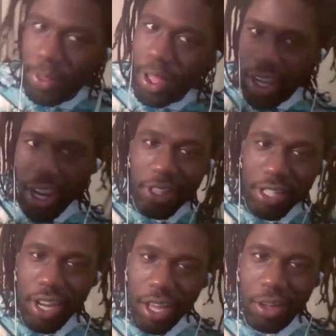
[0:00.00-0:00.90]
it at the
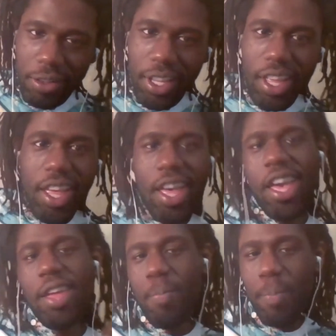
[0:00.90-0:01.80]
child
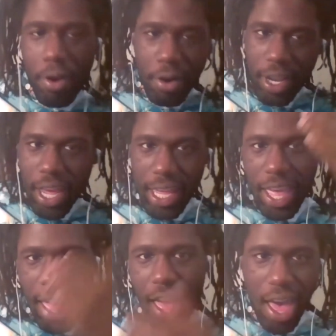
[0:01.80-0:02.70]
and burned like
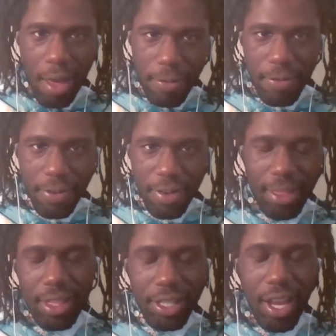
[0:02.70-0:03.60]
half
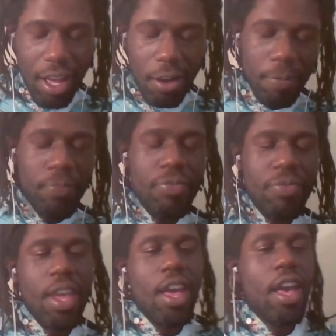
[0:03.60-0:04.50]
the child.
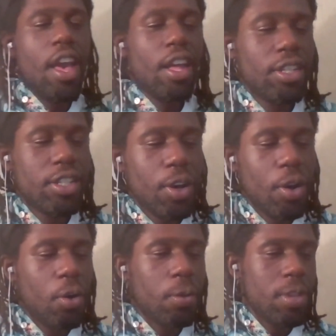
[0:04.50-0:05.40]
And
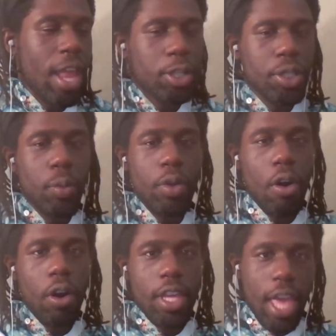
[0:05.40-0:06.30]
so naturally we
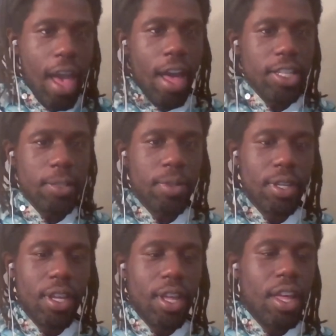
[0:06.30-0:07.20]
all gasped.
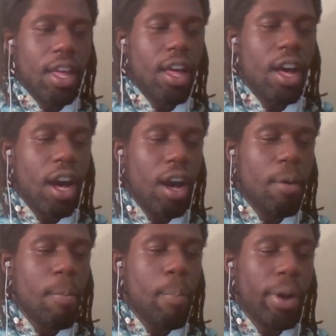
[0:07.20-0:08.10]

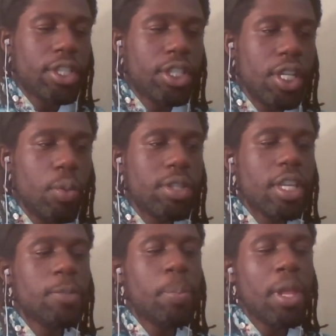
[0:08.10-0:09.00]
But she was
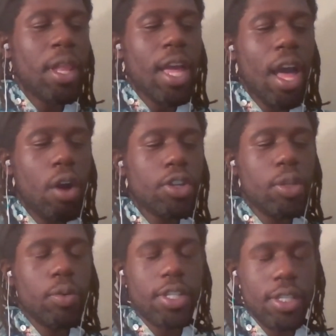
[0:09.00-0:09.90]
explaining like how she
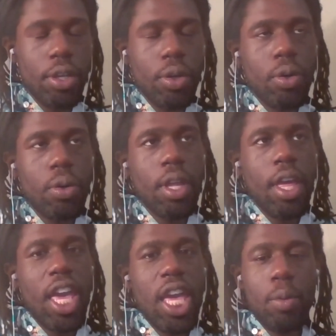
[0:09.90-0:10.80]
was still
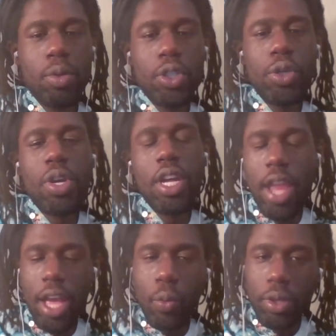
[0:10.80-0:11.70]
able to
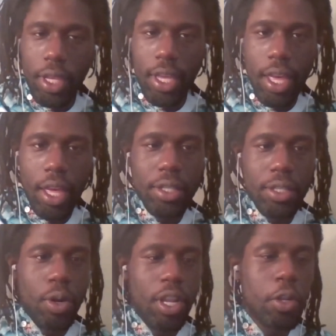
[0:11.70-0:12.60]
connect with the kid to
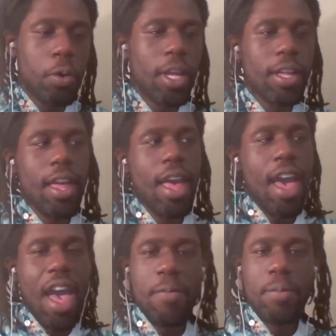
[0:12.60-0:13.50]
sort of, like
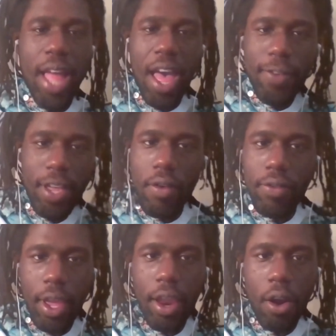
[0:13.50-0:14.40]
have him laugh here and
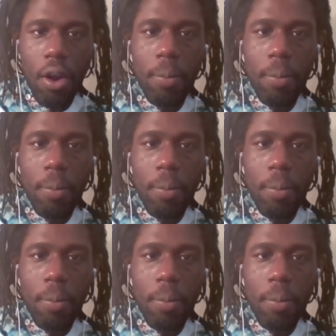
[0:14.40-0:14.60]
there,